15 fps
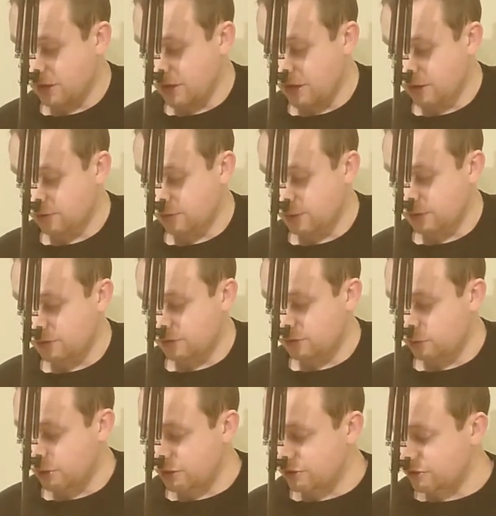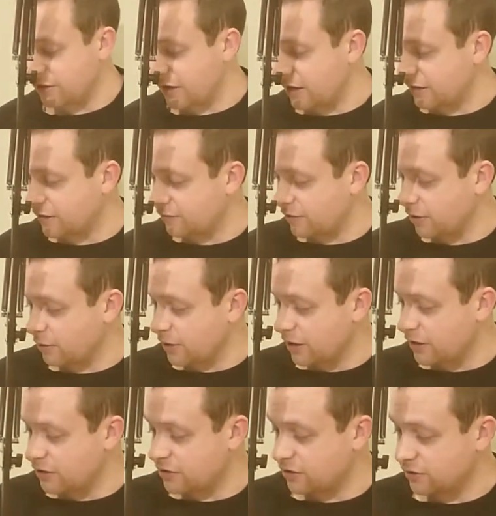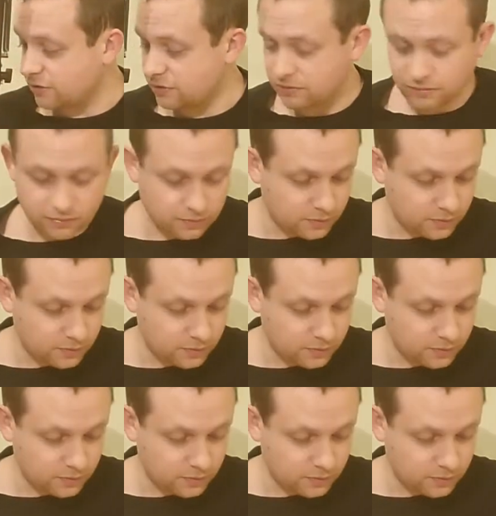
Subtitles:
allows me to switch the active location,